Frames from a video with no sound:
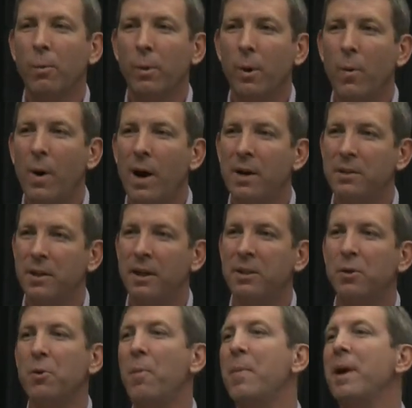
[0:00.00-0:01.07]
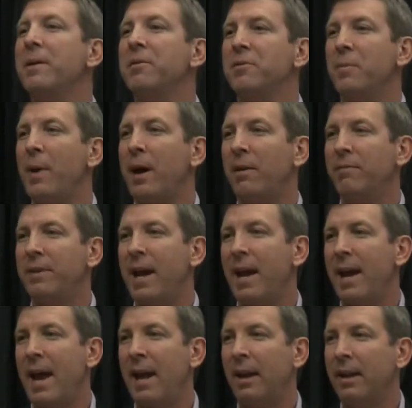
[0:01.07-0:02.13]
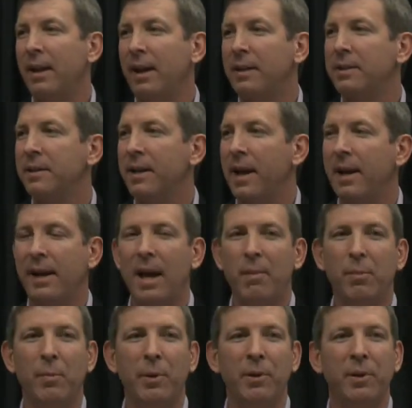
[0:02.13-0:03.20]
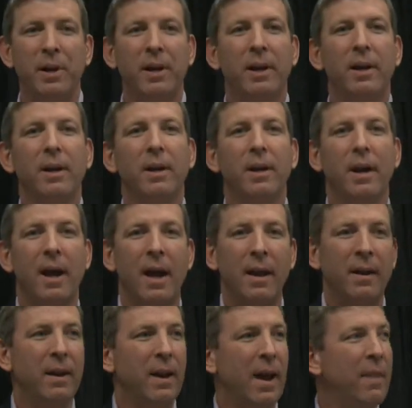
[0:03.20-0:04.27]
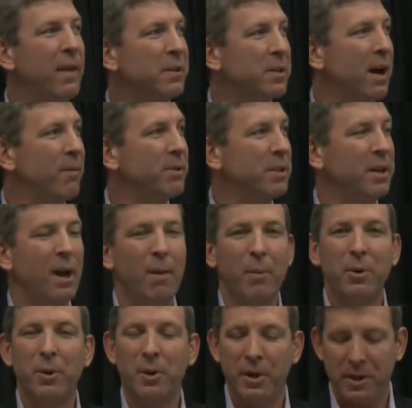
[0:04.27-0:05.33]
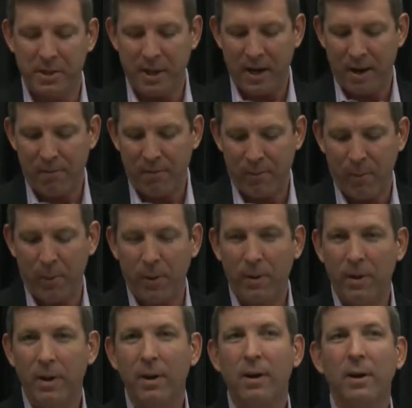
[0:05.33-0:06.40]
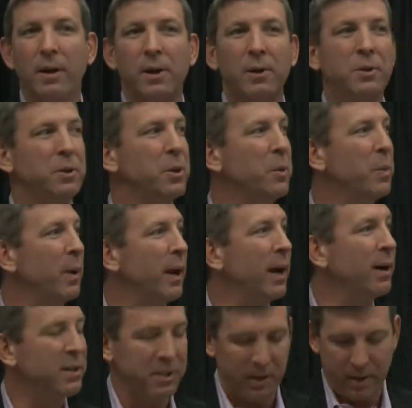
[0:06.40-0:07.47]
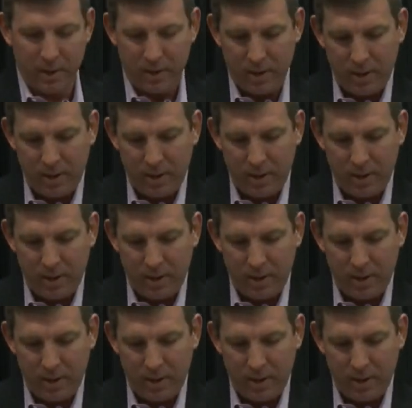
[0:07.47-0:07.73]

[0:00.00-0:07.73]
requires a tremendous amount of data analytics and data capability, and, and there's obviously opportunities there for huge new players and,